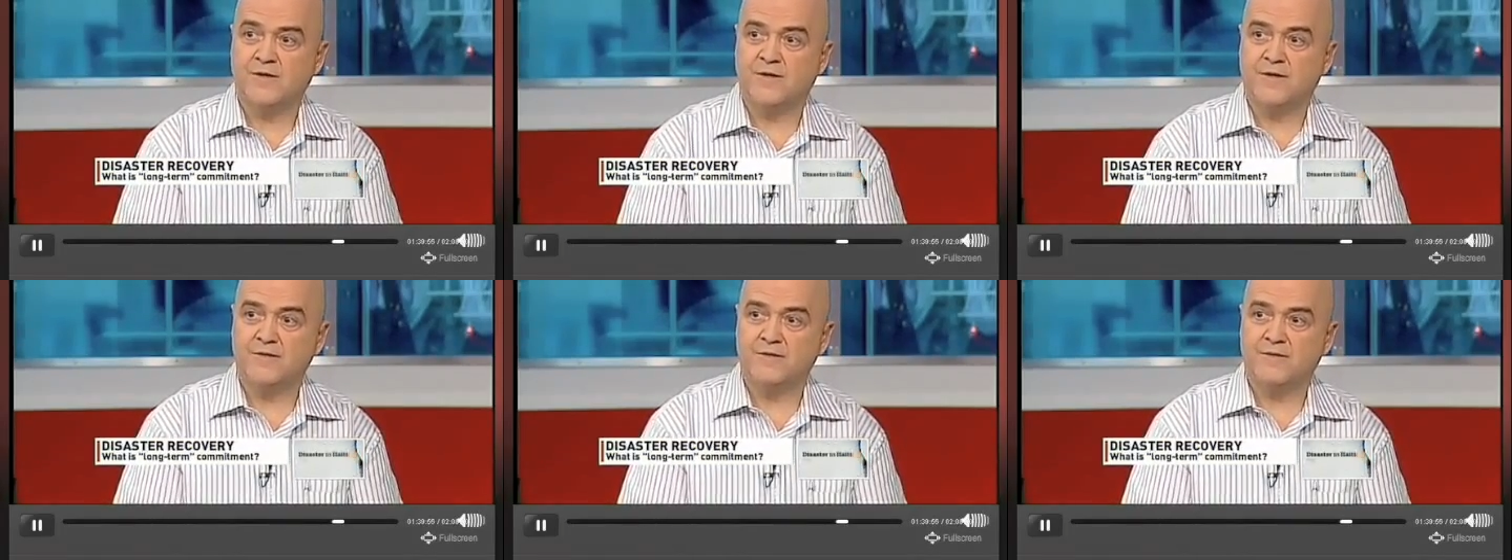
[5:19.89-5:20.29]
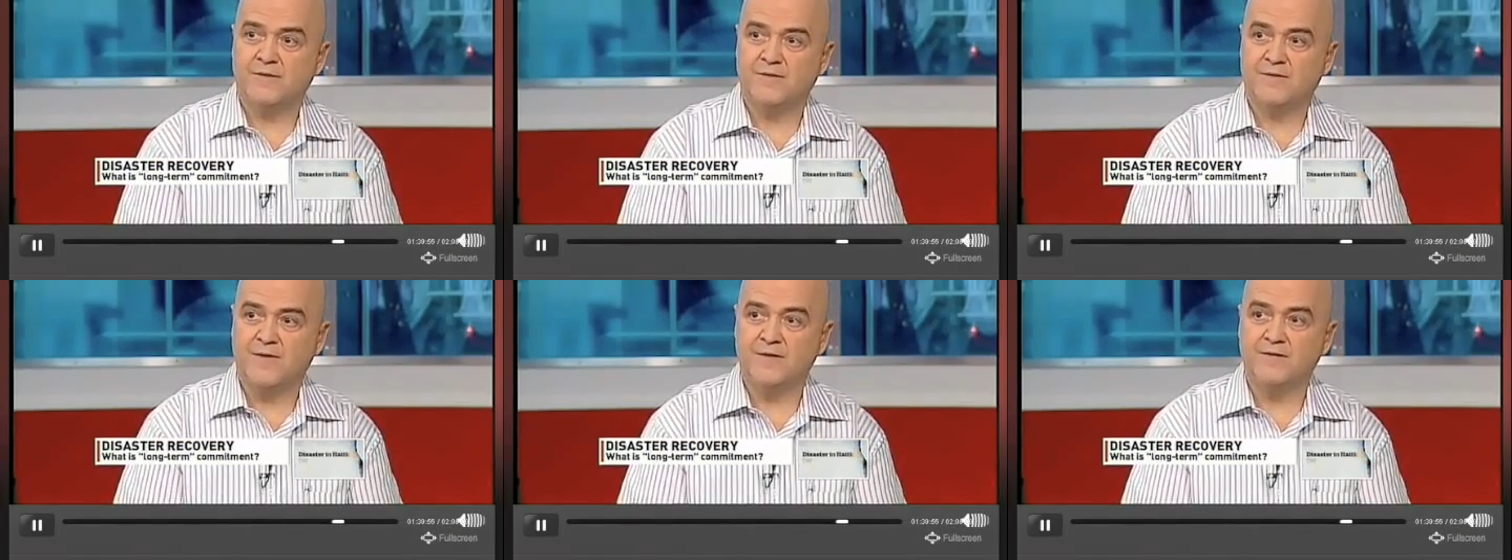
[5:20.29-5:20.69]
And
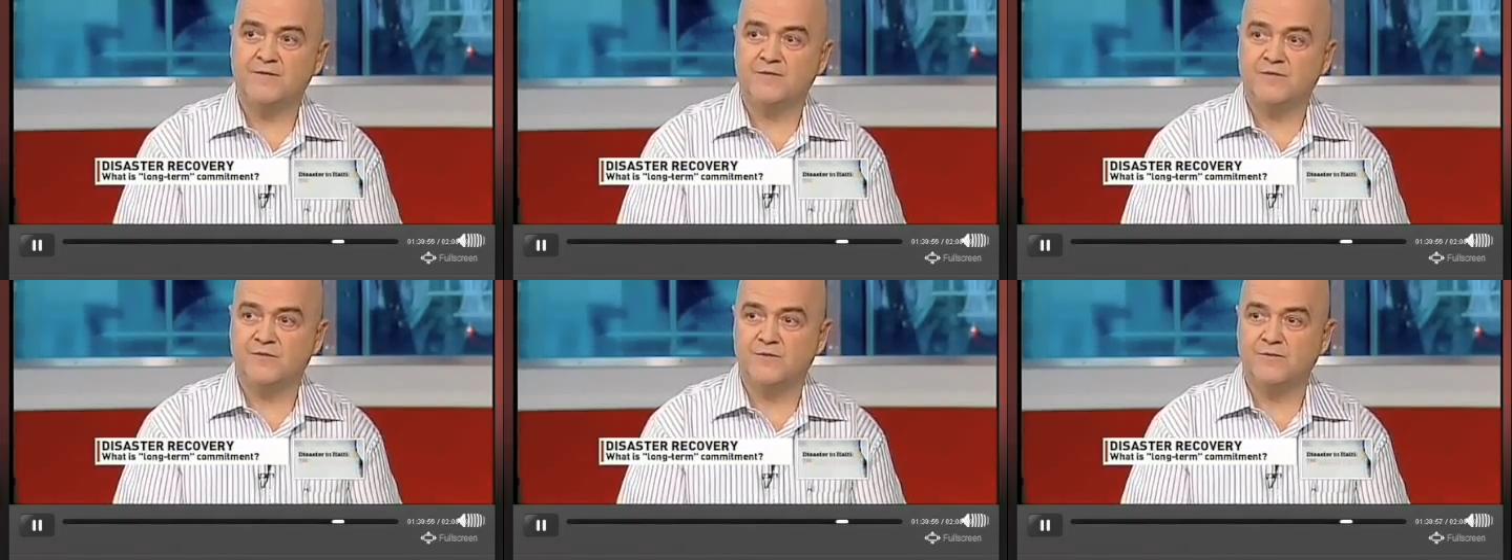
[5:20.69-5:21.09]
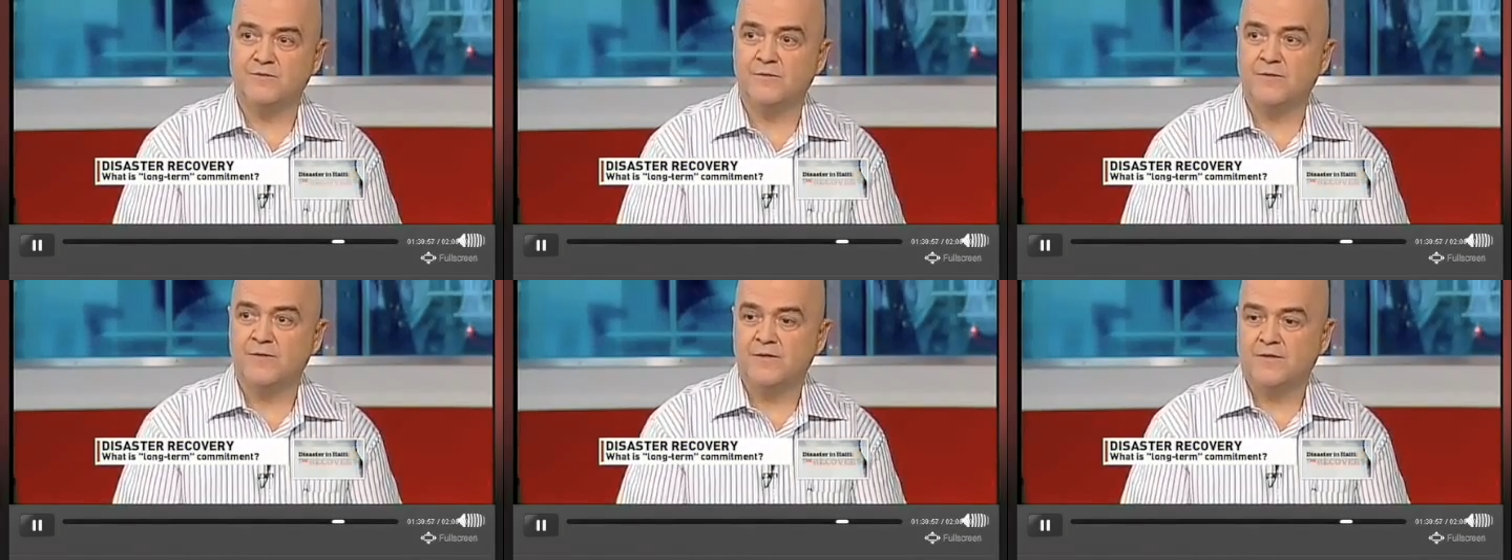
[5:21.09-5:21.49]
that is
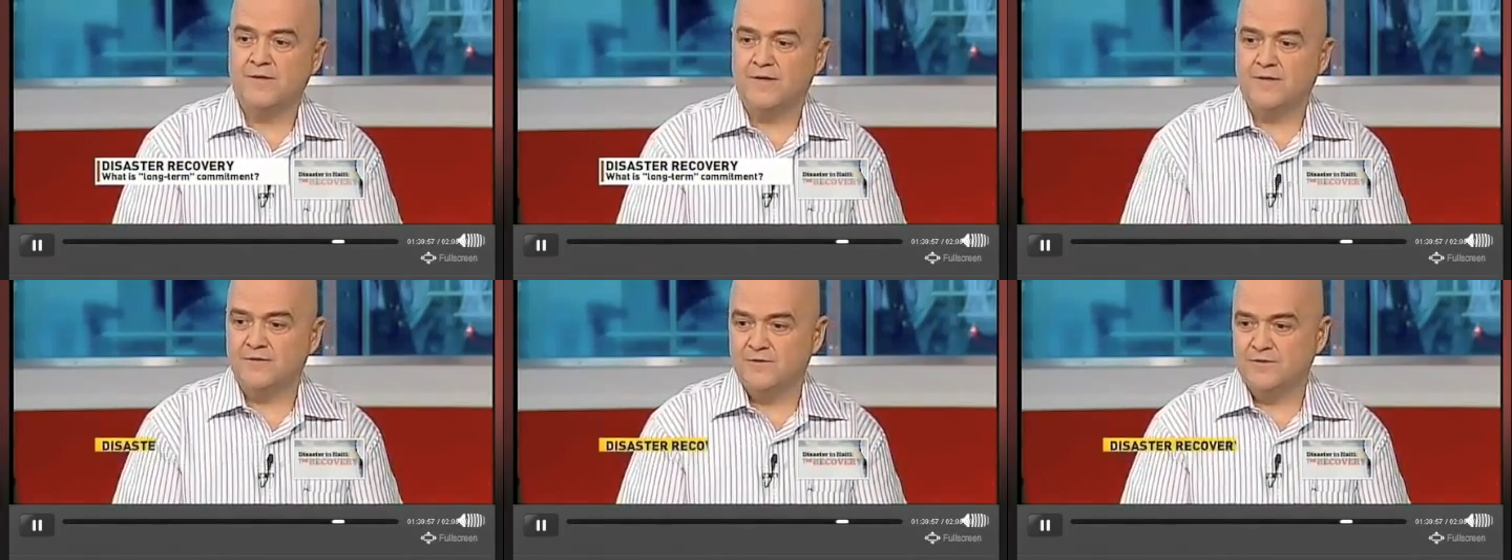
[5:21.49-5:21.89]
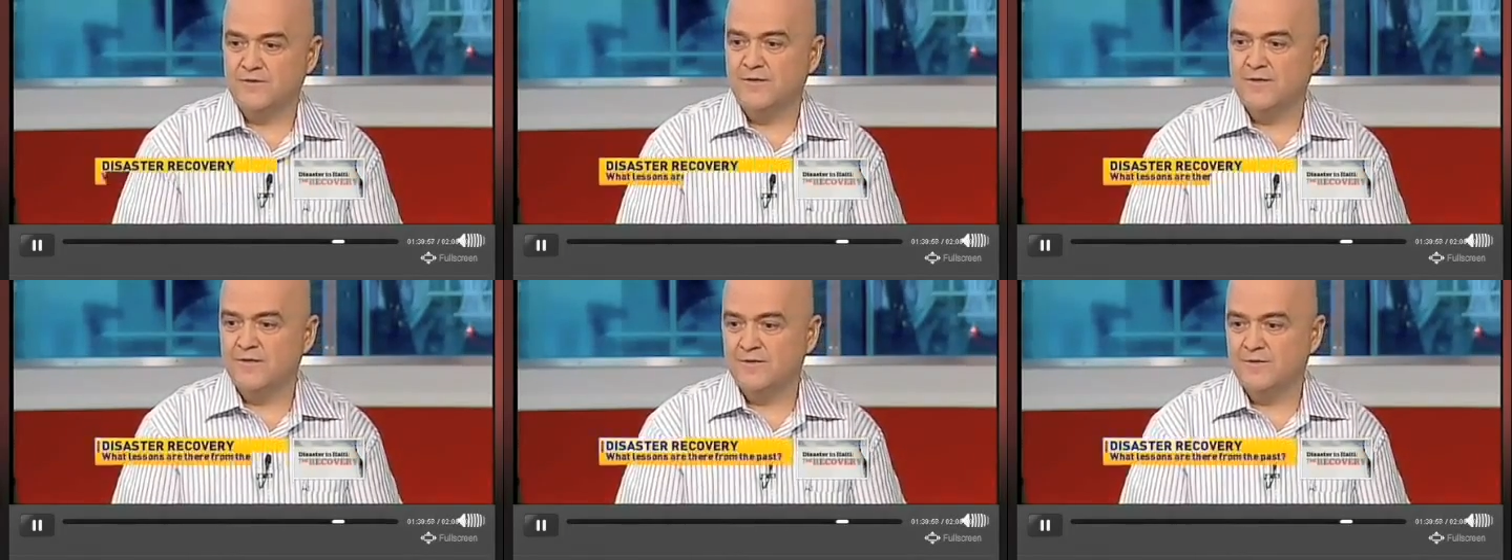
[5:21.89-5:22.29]
to,
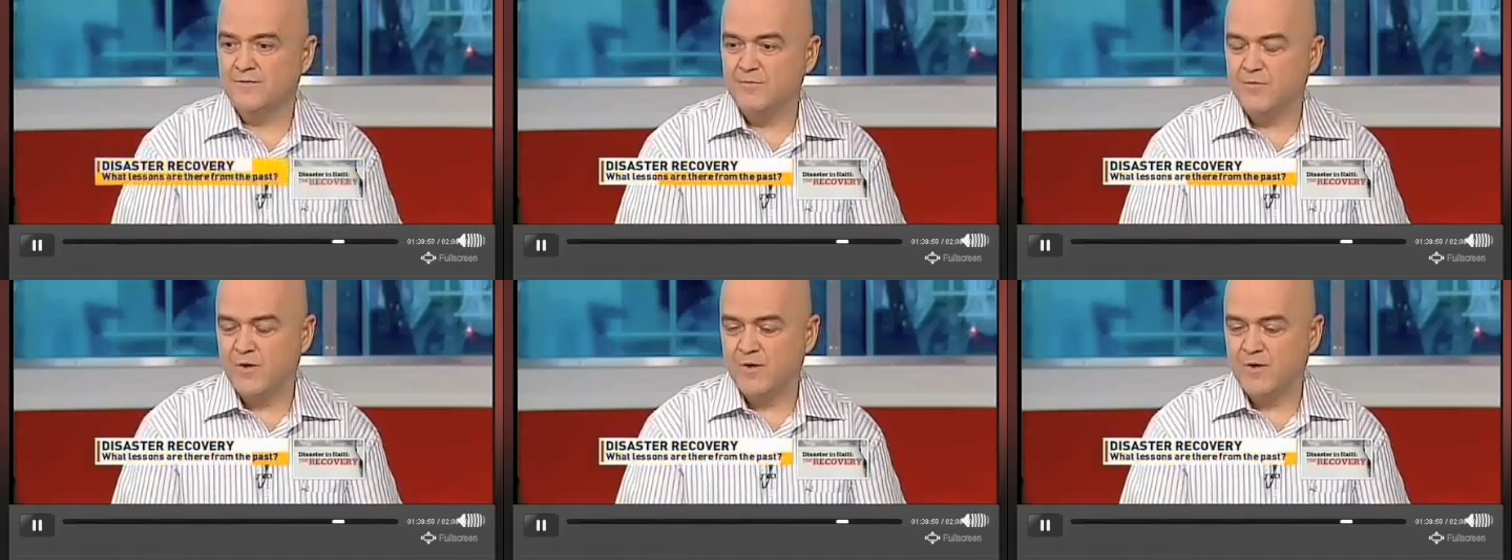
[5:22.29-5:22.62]
as the